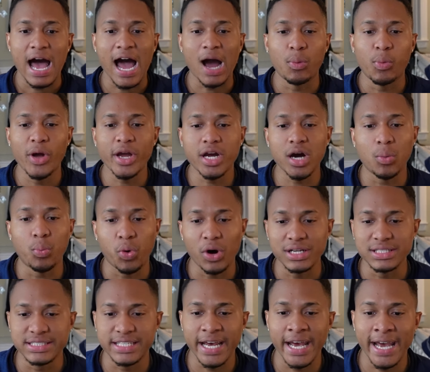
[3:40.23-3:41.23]
I wake up
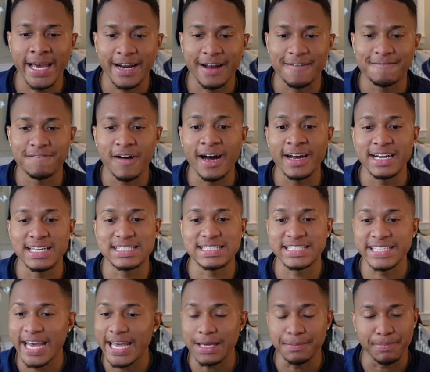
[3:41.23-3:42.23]
one day and I find a
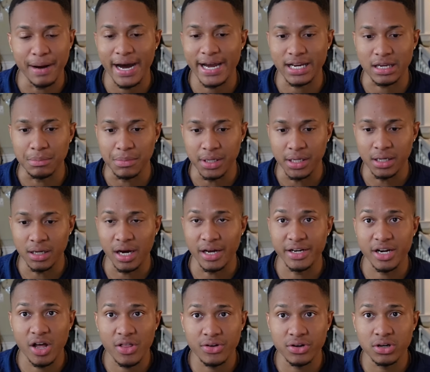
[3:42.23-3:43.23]
snake biting me,
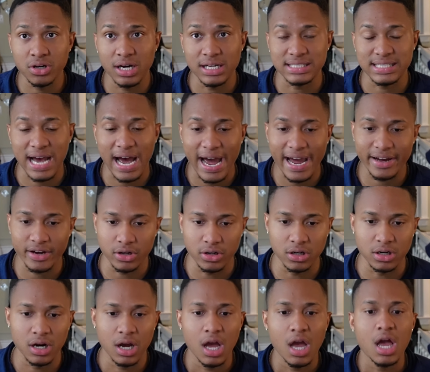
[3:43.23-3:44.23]
another a
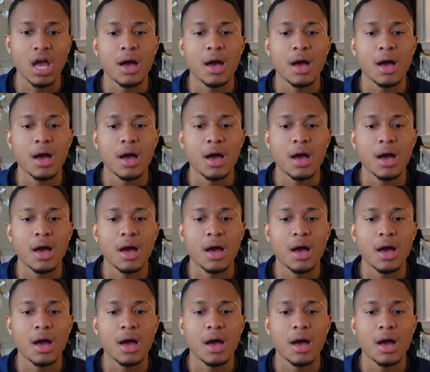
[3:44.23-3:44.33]
tiger."